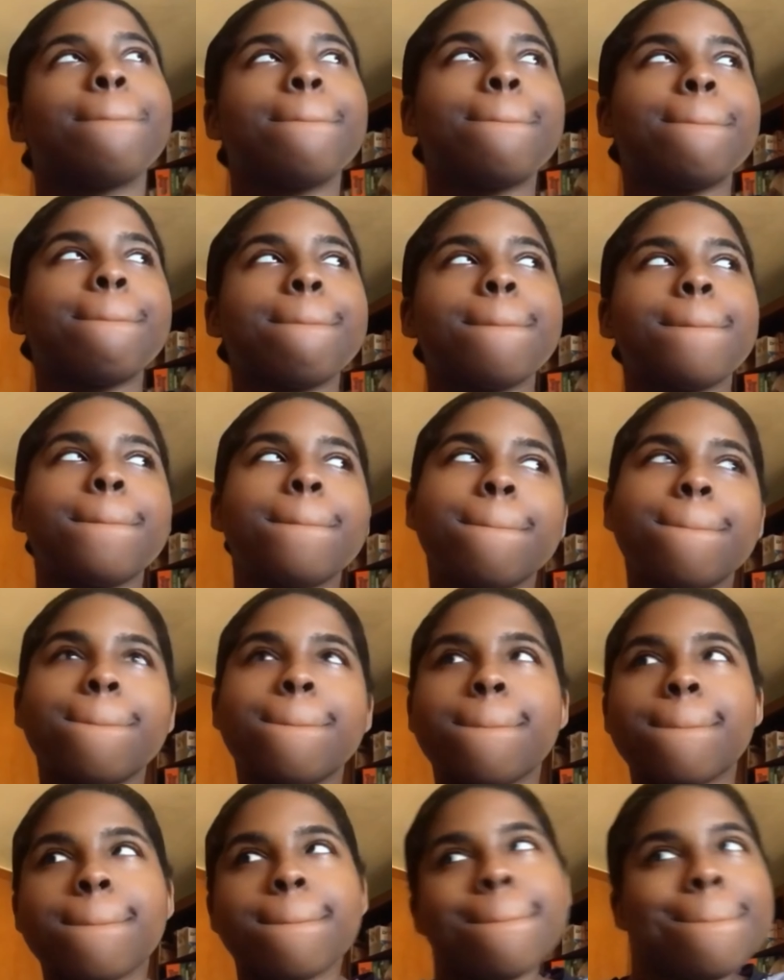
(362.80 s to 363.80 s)

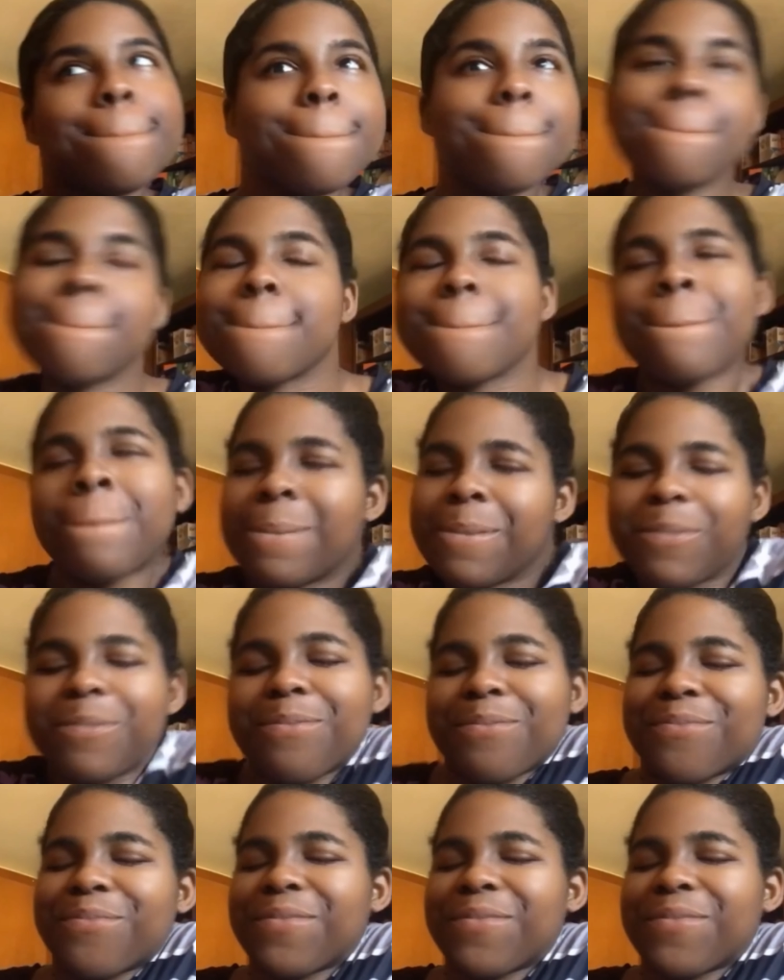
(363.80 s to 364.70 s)
(silence)